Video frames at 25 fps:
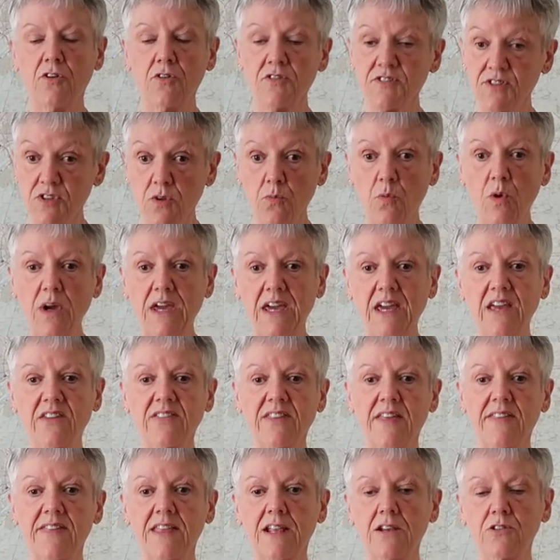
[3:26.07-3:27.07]
or it's the week
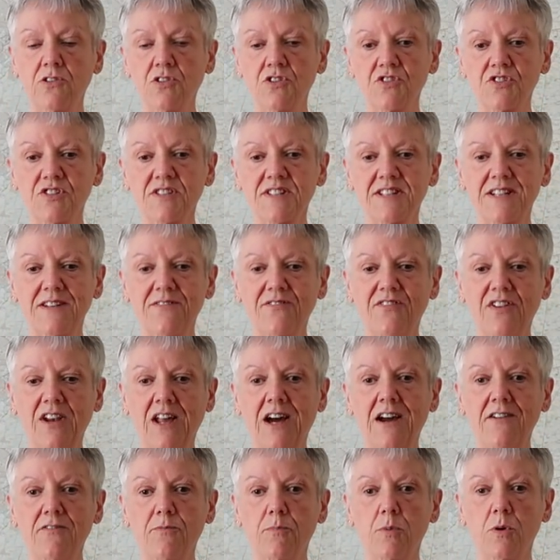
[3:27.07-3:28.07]
that they launched the Slim for
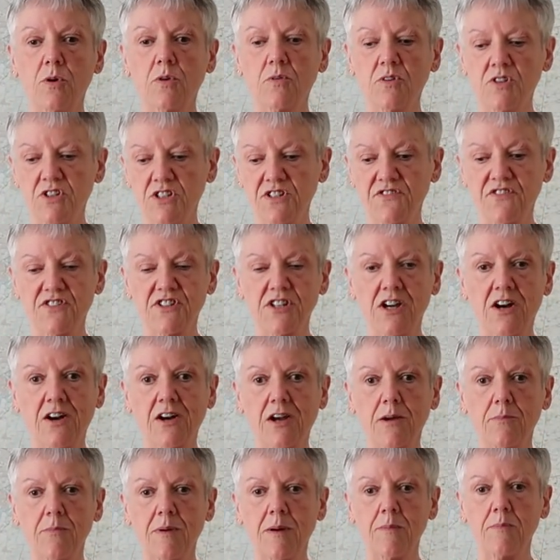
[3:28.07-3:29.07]
Life book, which is for
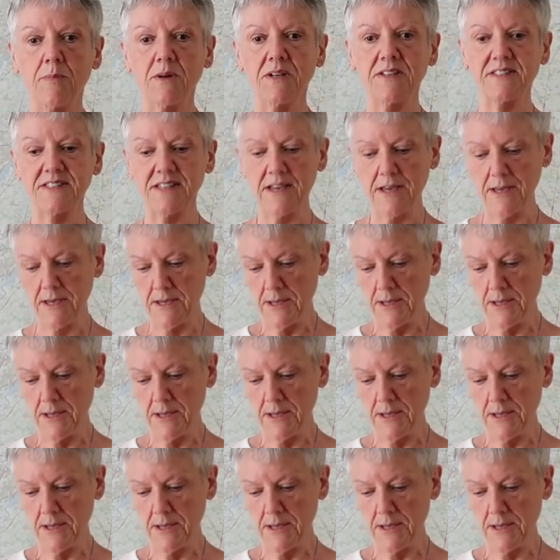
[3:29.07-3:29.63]
target members,